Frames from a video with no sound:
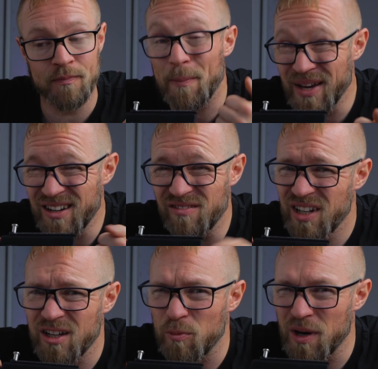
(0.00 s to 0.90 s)
I made a
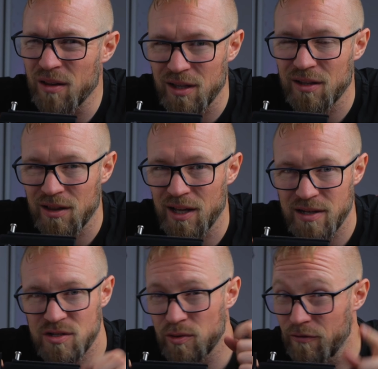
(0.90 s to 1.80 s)
video about that
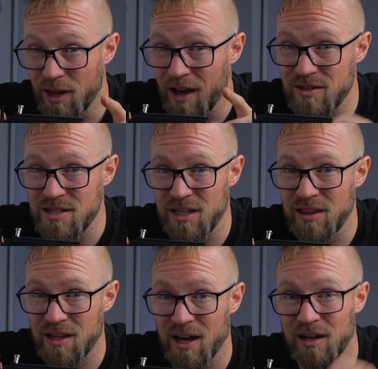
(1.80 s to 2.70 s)
lens, so if you haven't seen
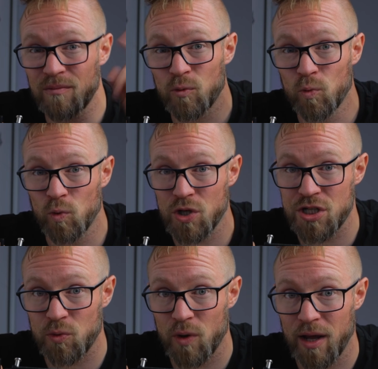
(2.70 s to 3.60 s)
that, watch
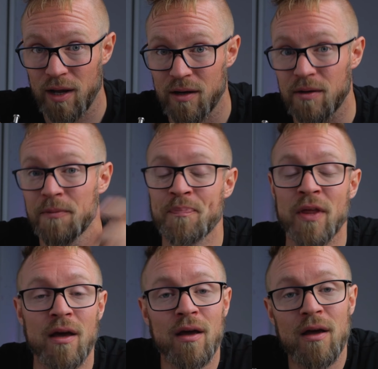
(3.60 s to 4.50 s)
it right here
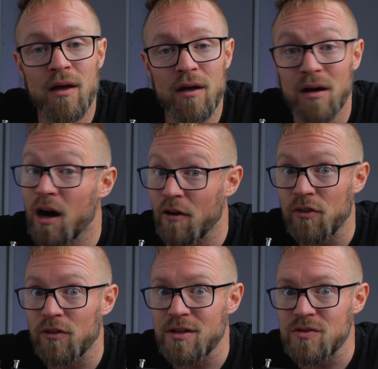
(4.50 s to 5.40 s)

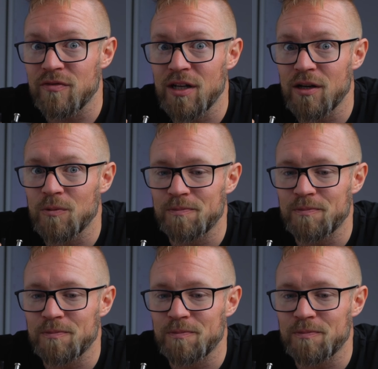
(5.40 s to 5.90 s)
after this video.